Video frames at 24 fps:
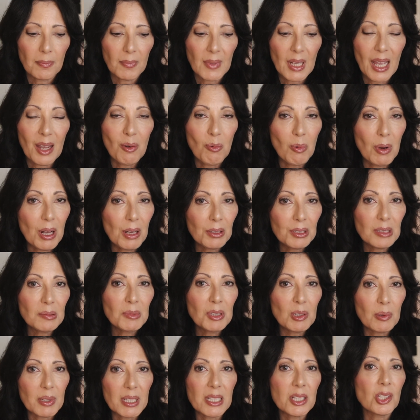I welcome
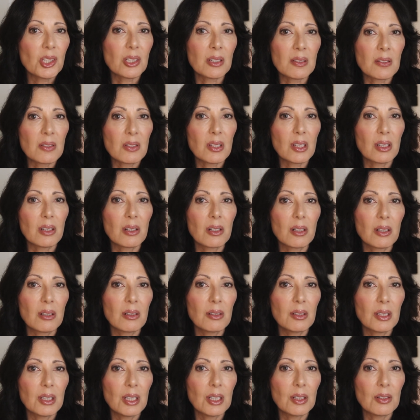questions
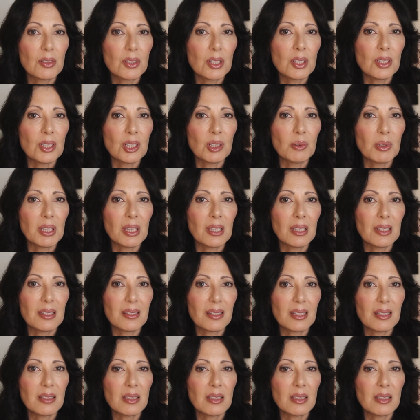here, to do with this.